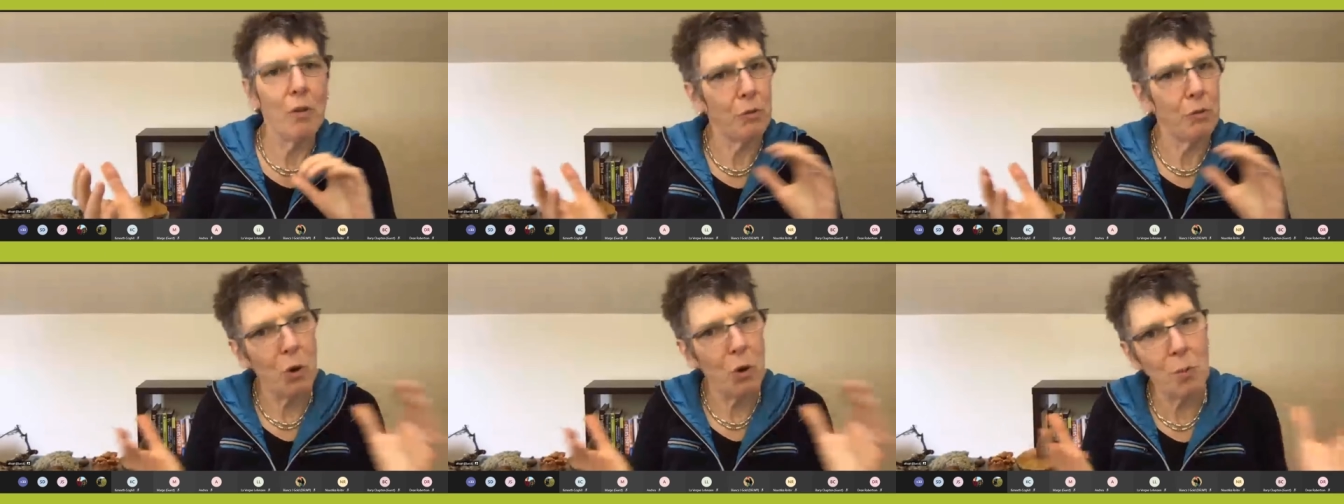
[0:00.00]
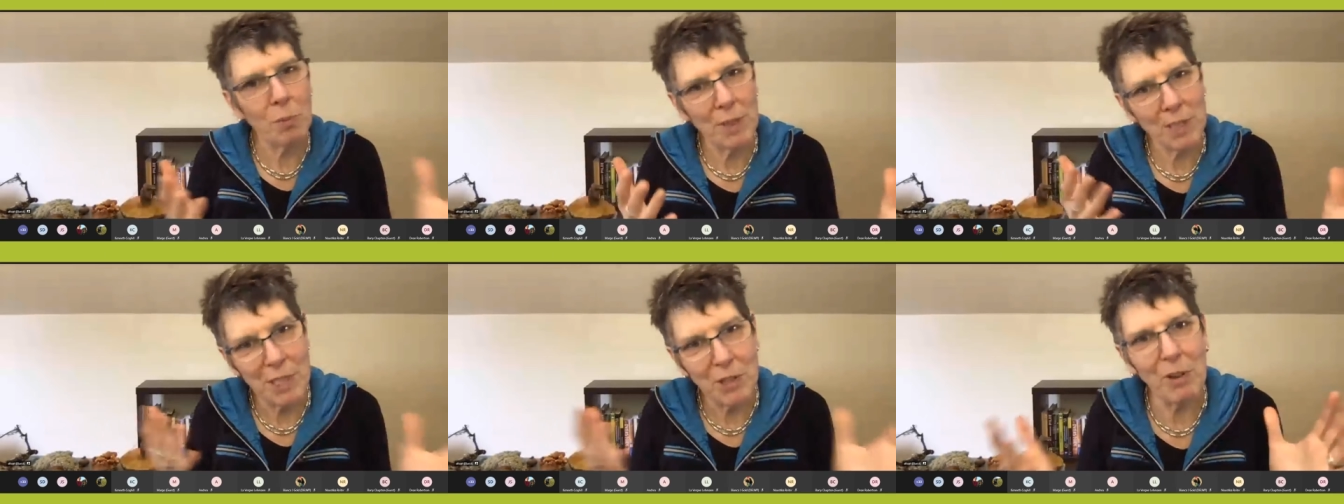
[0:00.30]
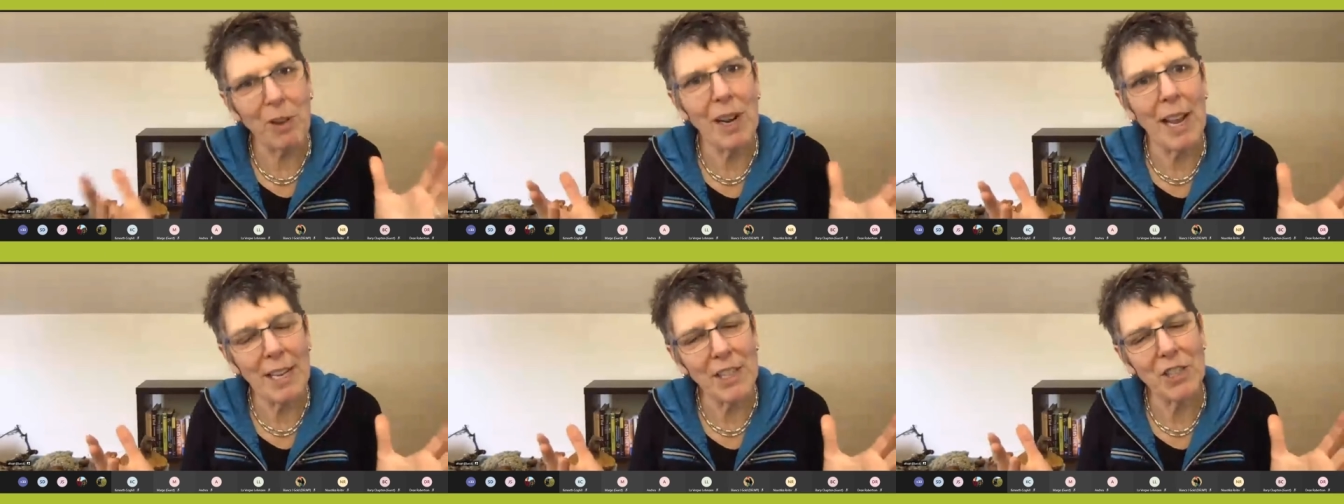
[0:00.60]
form these
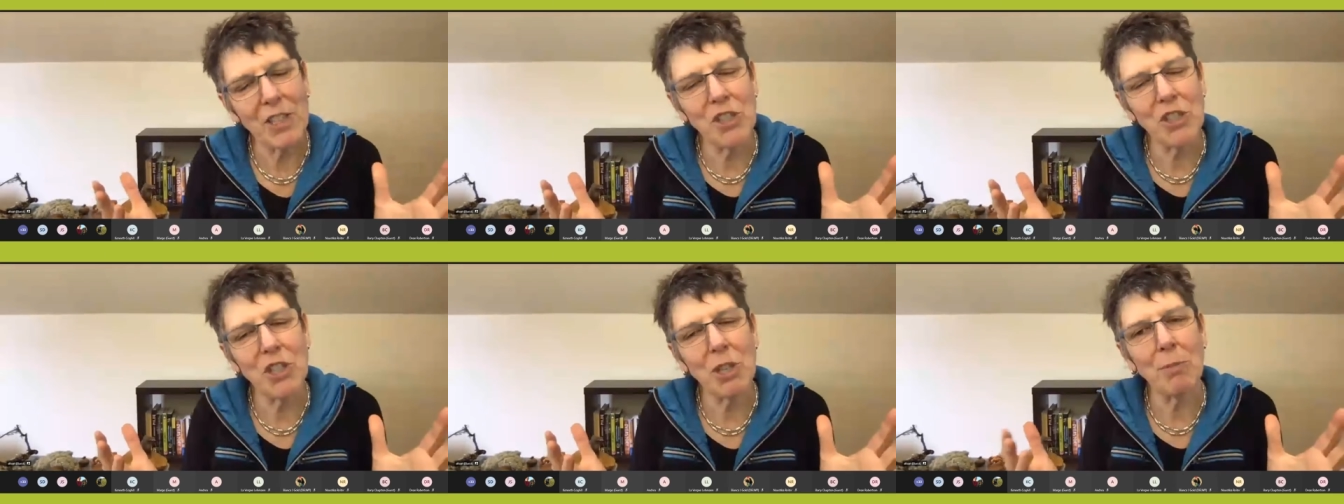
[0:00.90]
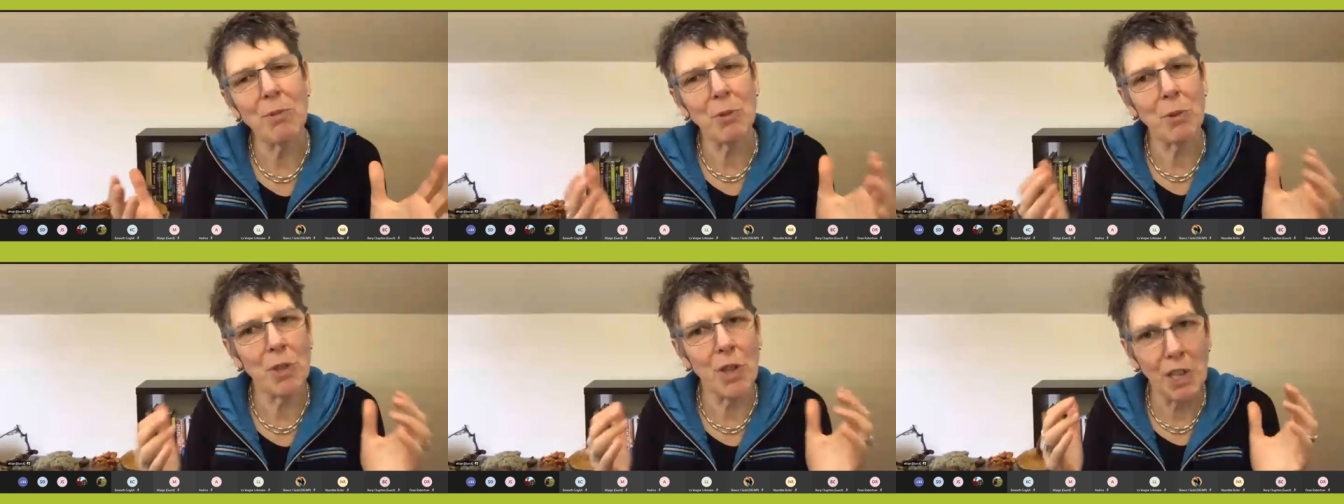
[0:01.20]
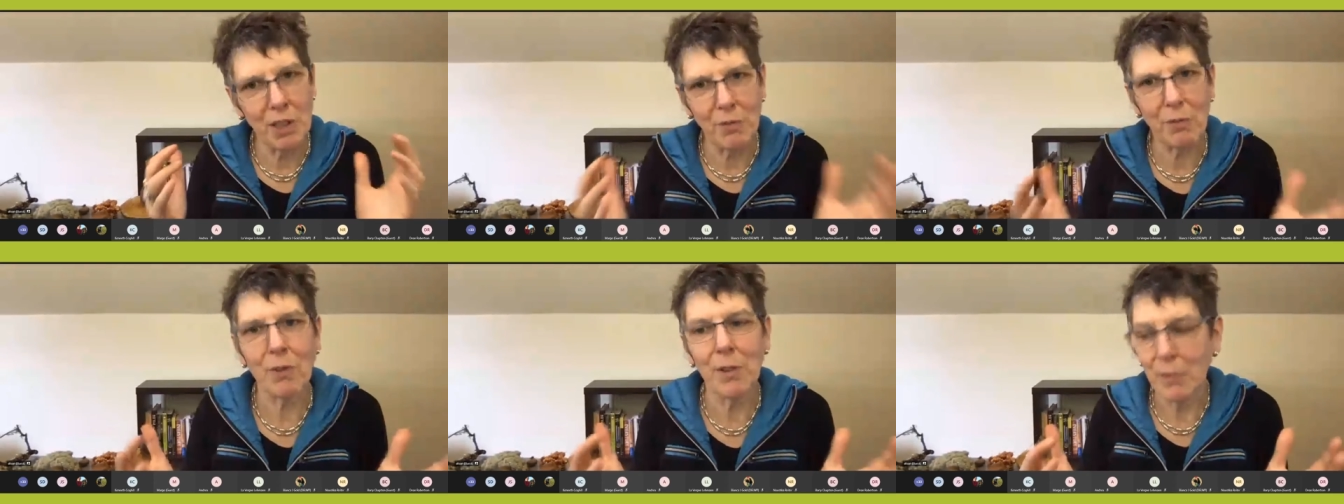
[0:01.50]
relationships with
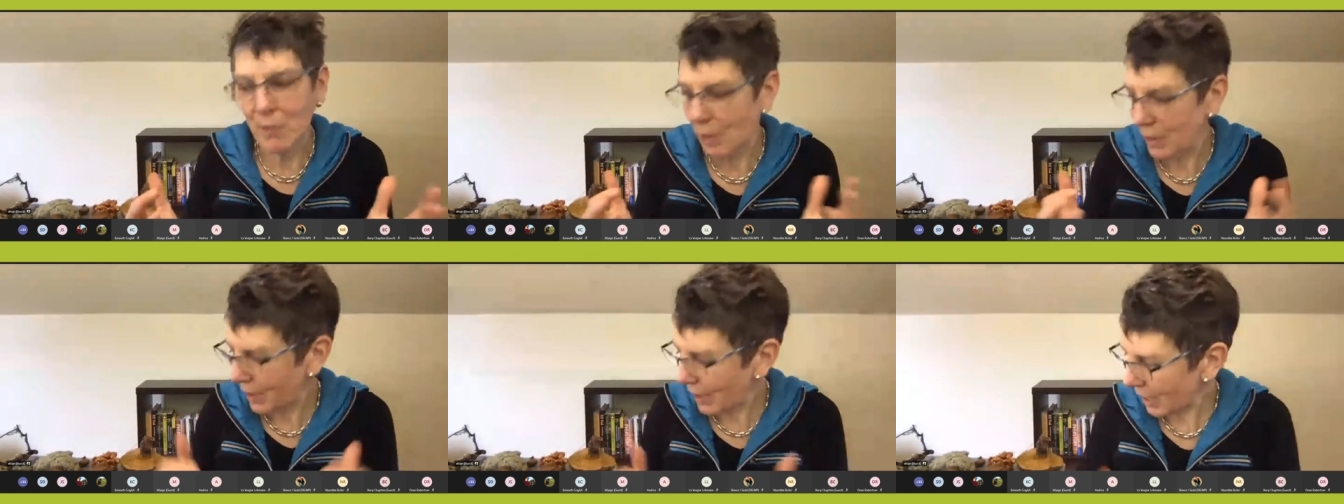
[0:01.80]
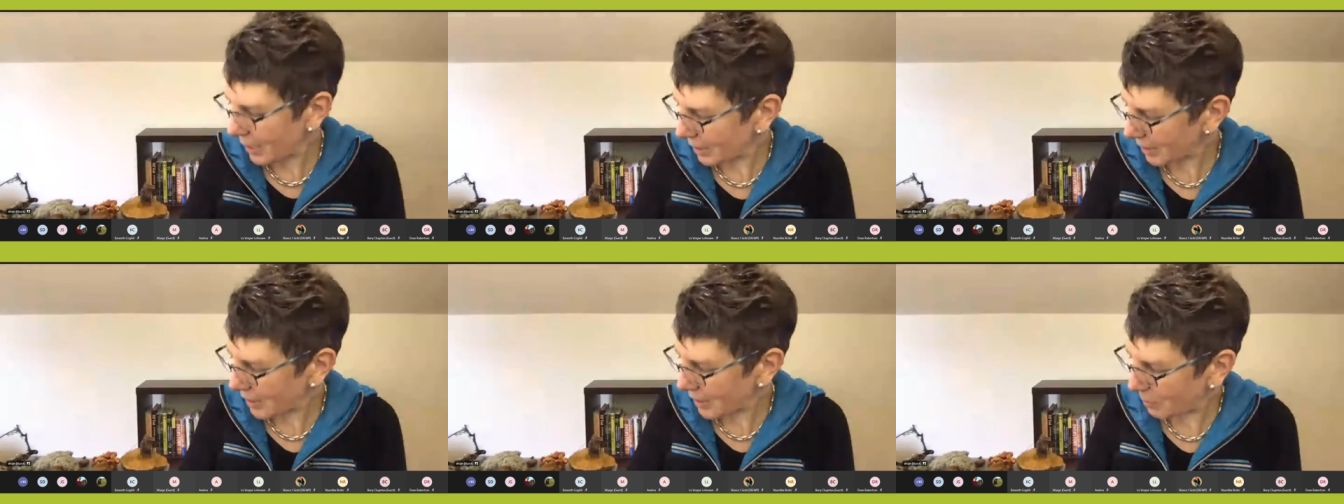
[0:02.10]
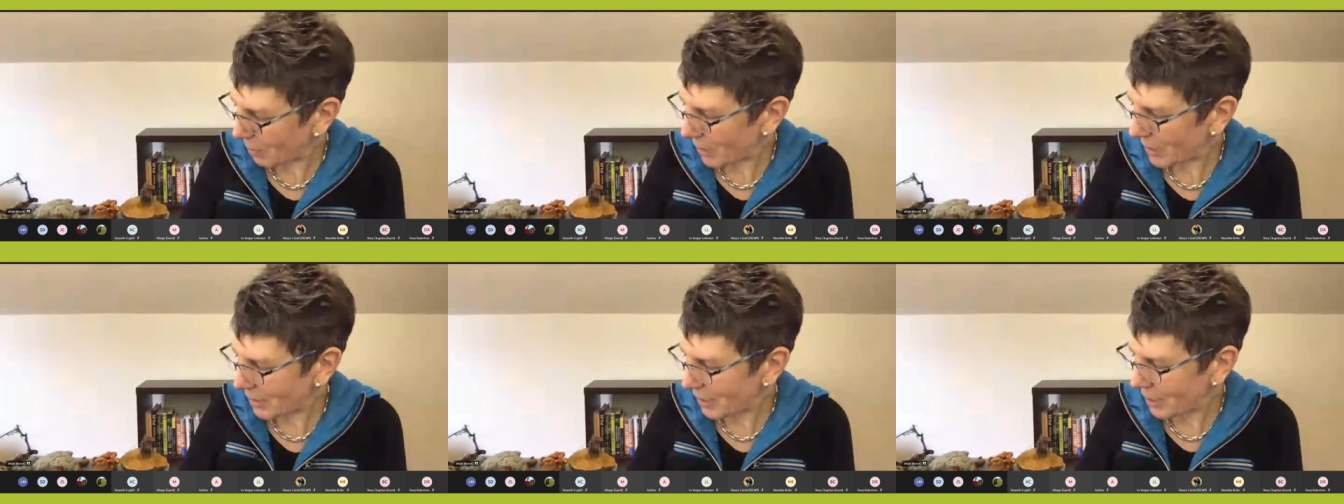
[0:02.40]
over 50,000
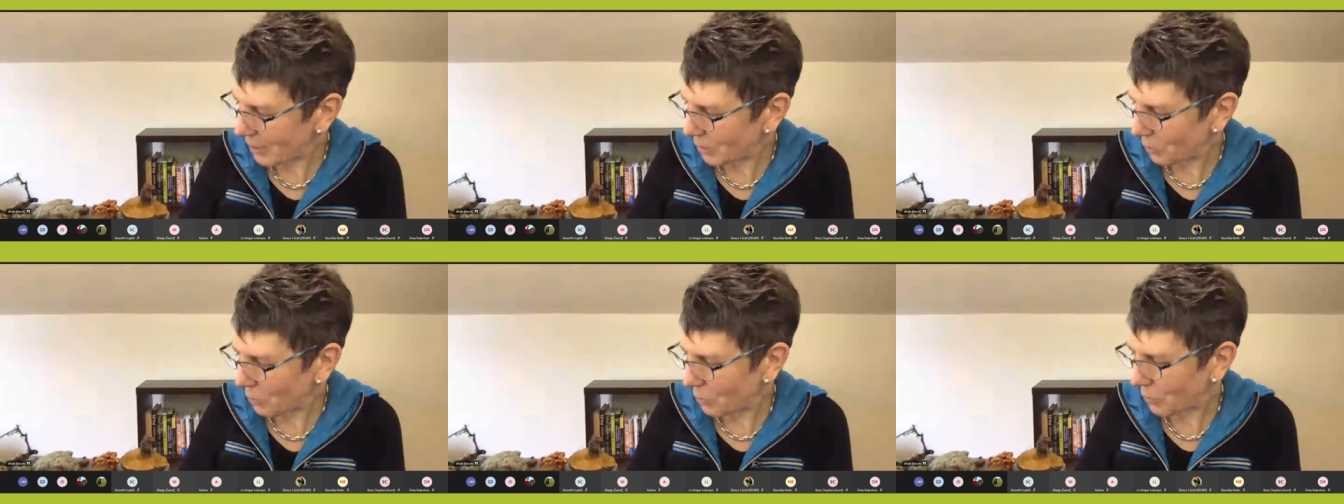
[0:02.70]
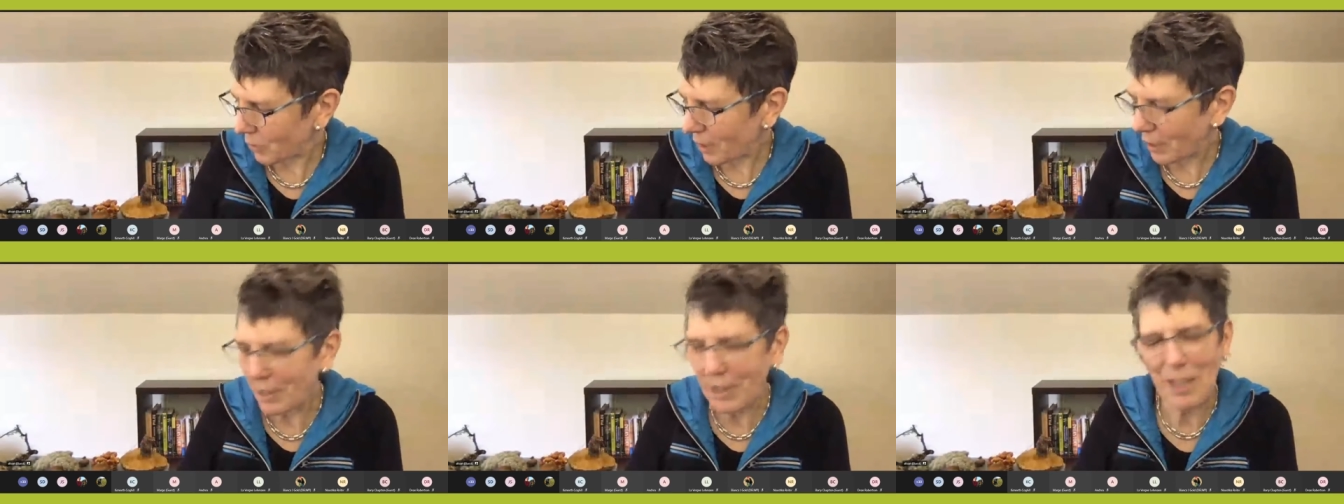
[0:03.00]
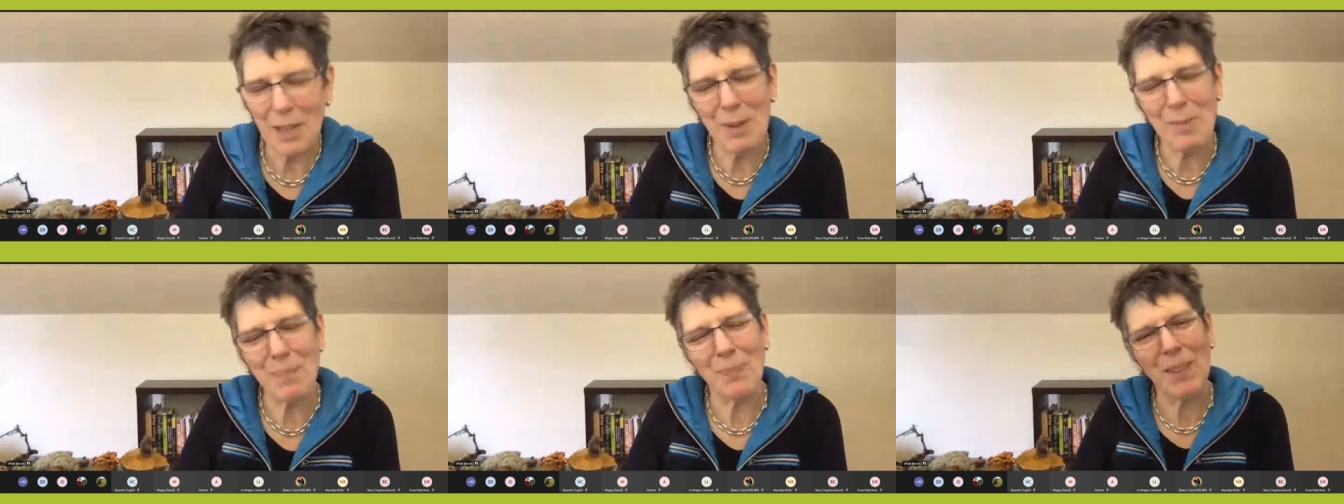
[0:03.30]
species of
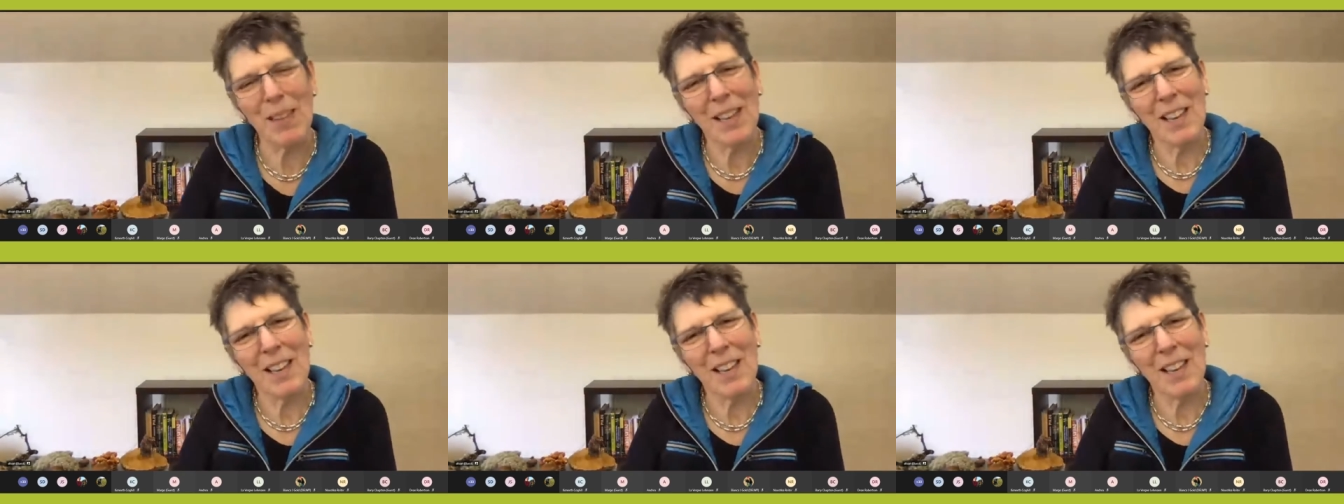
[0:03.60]
fungi.